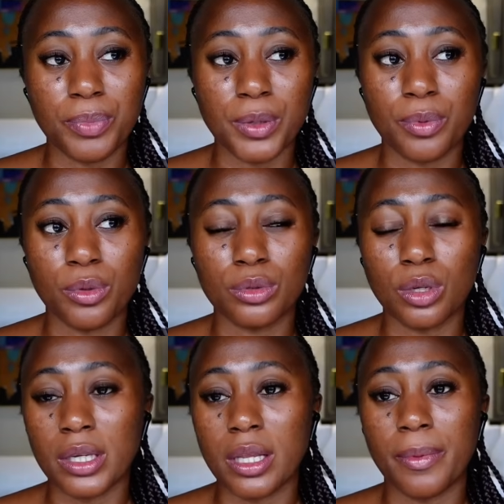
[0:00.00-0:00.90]
people
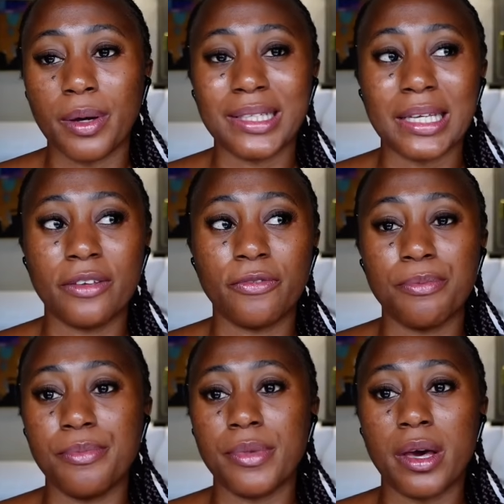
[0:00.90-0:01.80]
talking about if
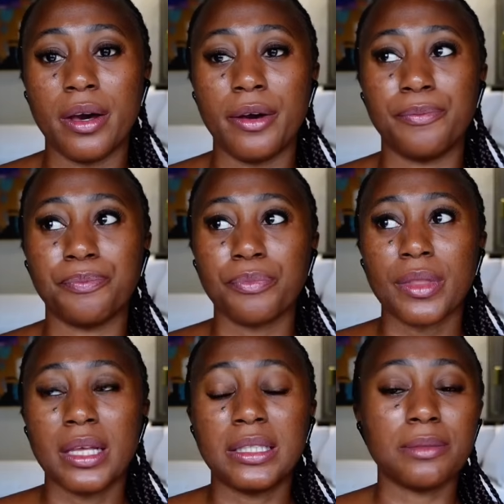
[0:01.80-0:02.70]

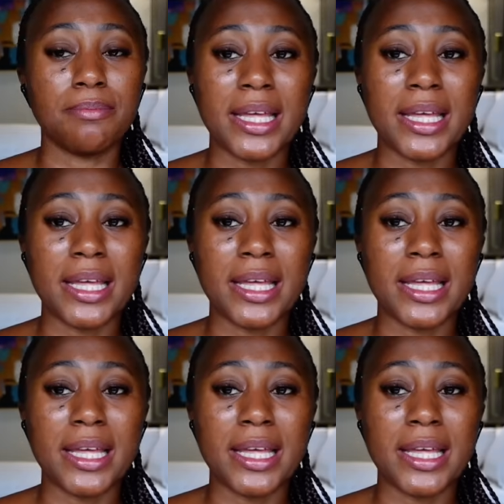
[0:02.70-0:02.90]
these